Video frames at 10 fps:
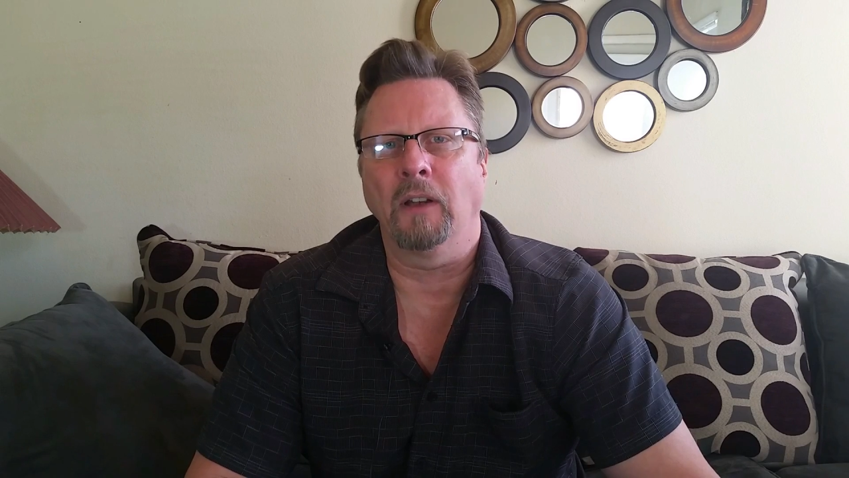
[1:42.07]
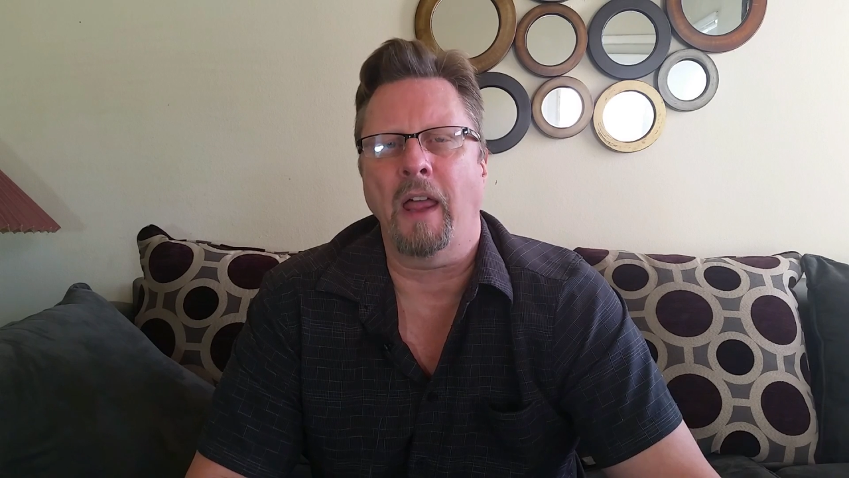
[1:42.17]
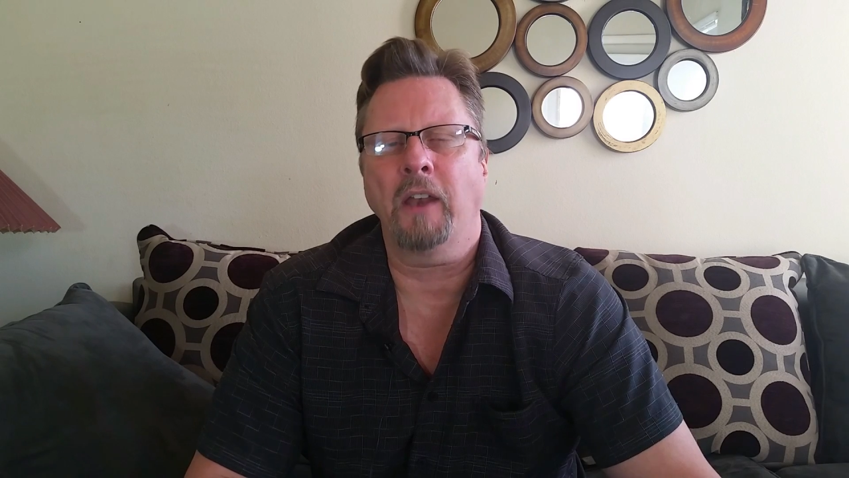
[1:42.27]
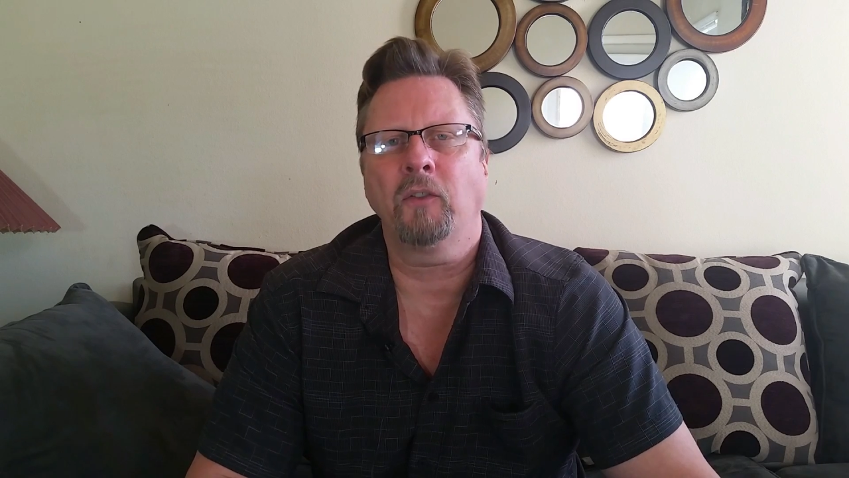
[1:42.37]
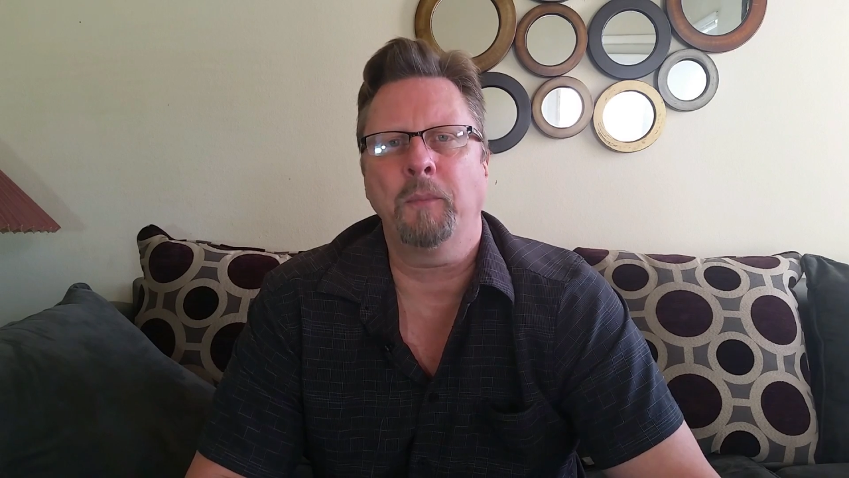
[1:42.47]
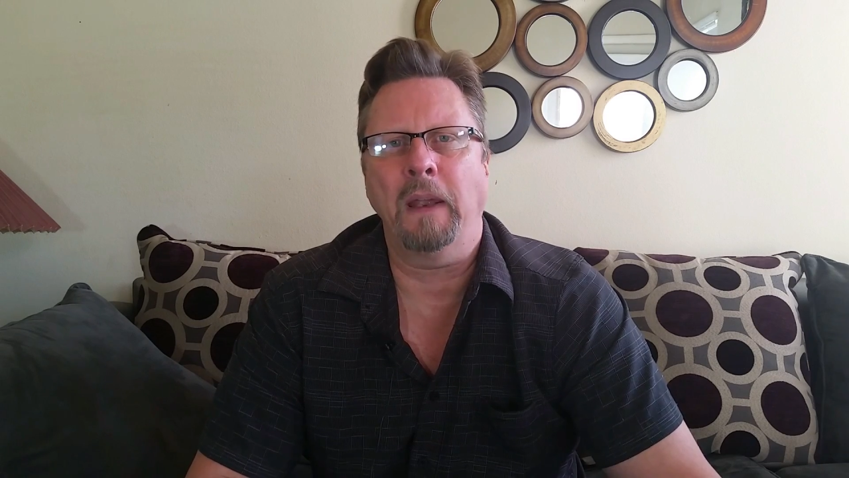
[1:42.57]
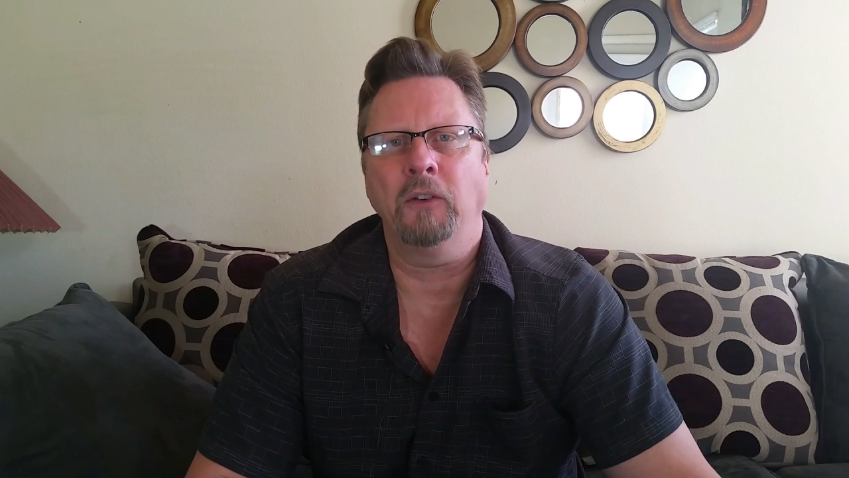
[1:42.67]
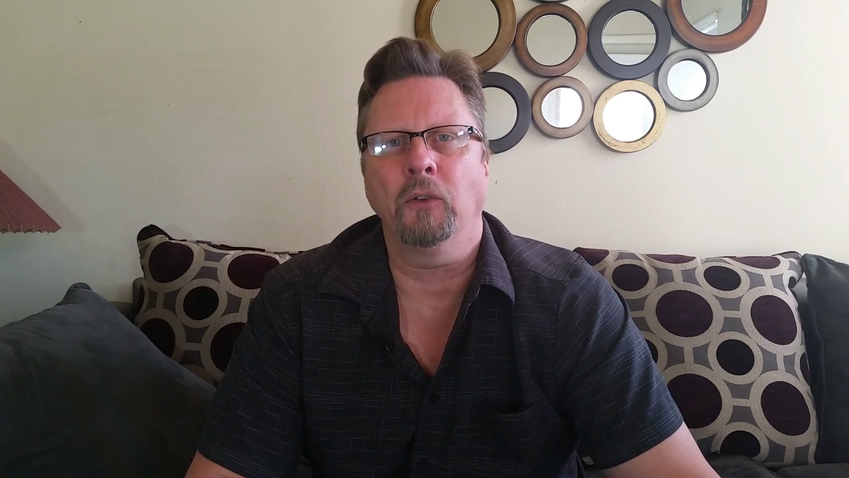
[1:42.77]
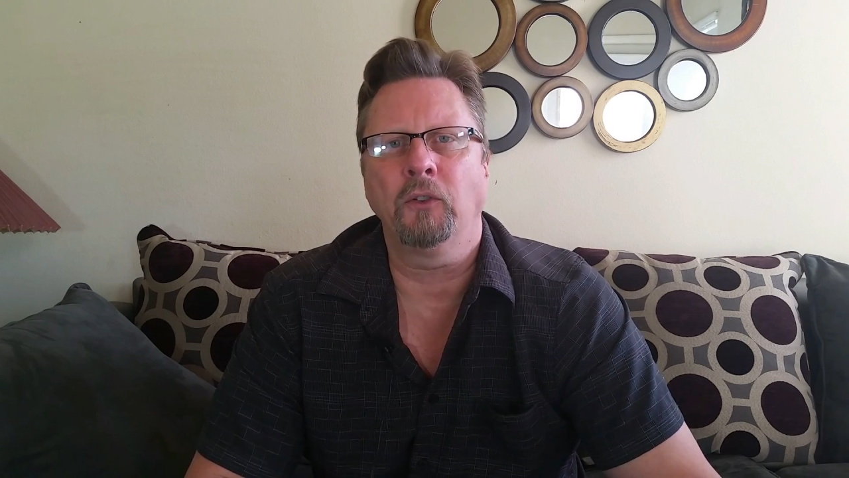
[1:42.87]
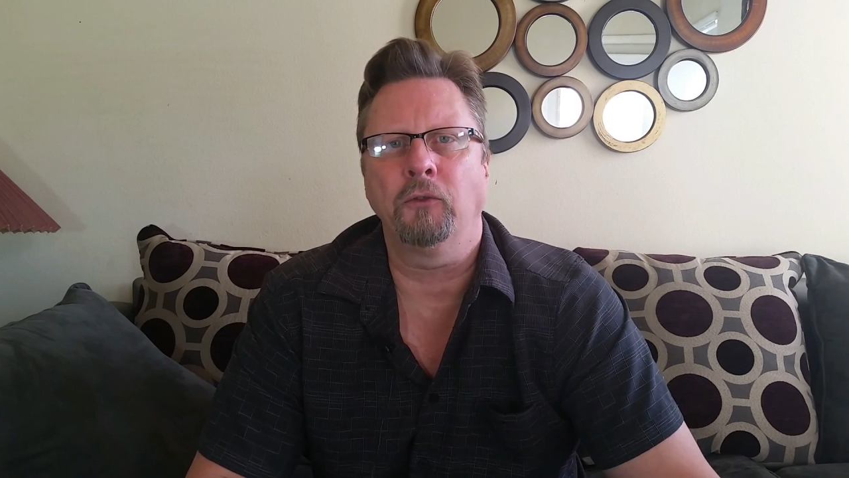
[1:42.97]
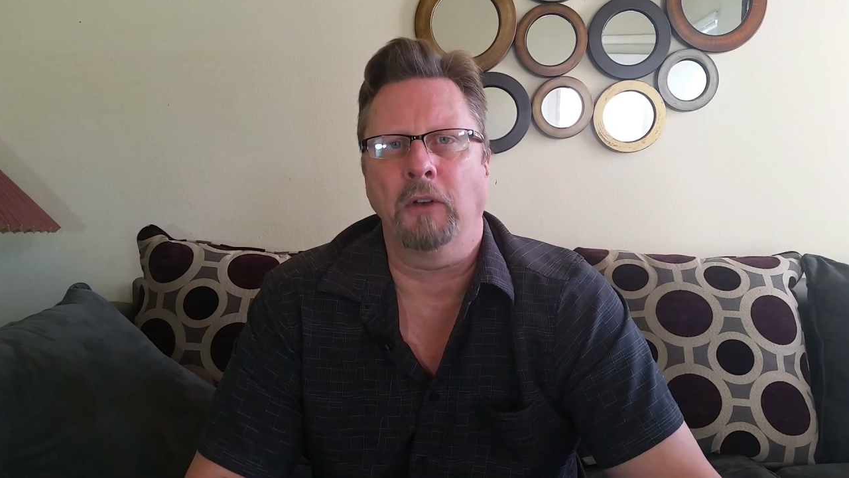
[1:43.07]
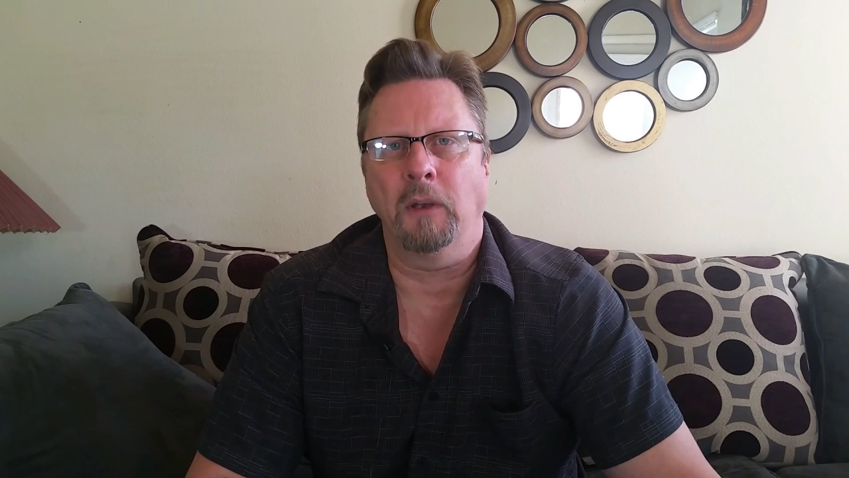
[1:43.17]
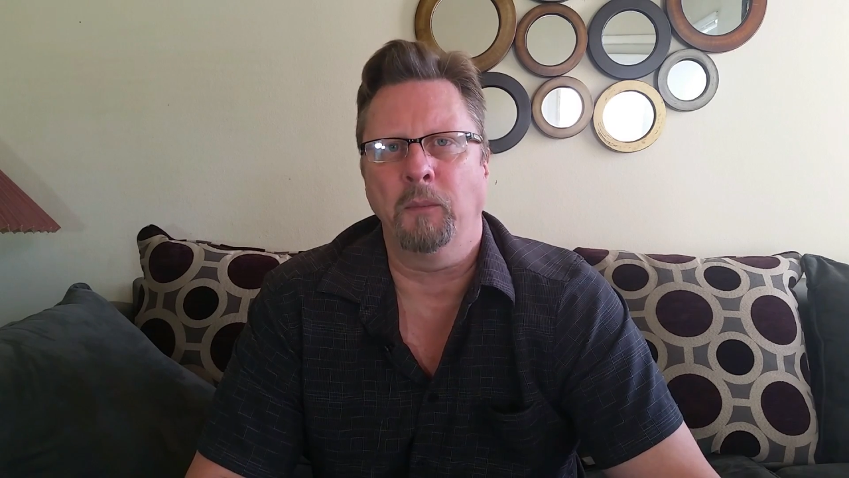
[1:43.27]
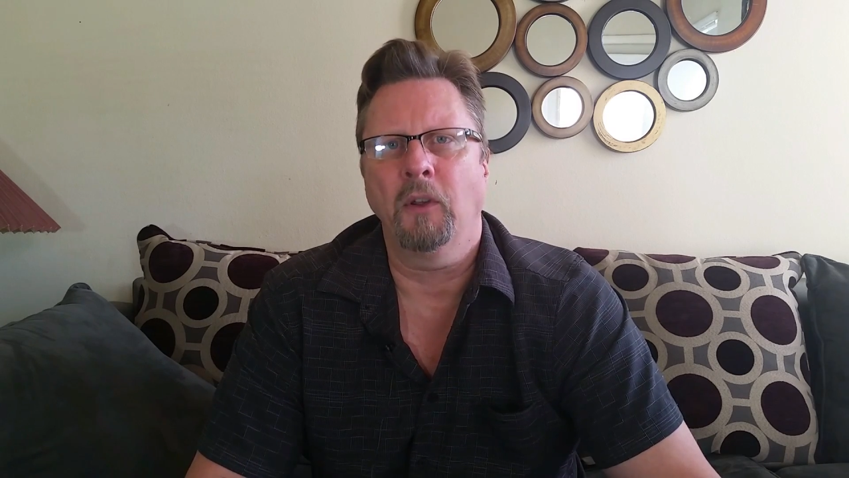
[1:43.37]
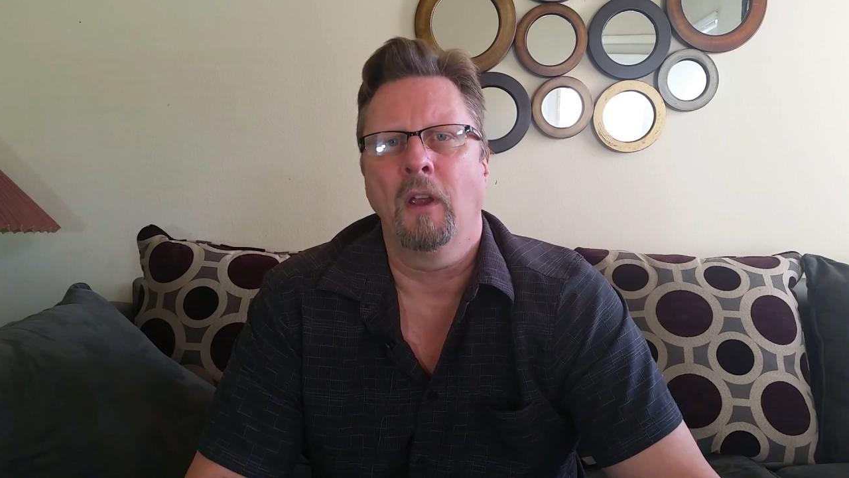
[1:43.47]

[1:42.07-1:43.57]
lot of spatial streams